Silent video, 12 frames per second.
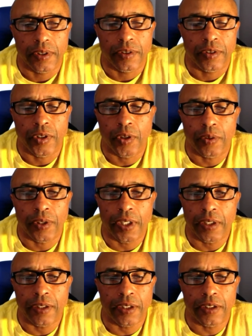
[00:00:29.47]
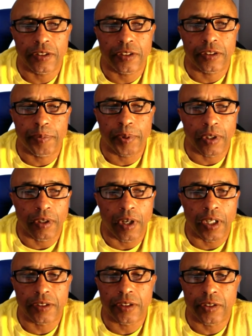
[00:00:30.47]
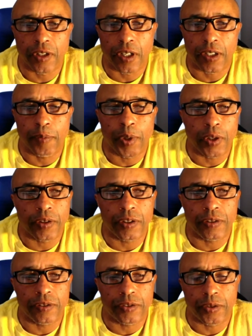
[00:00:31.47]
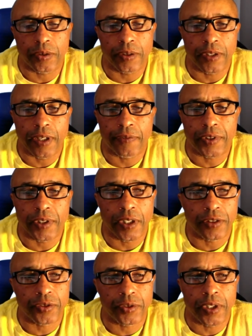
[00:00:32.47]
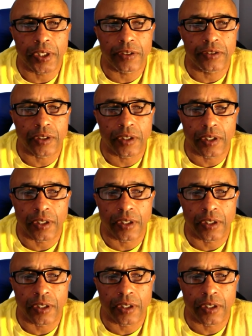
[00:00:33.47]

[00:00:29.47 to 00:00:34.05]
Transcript: lately there's just been a lot to talk about, and certainly after yesterday's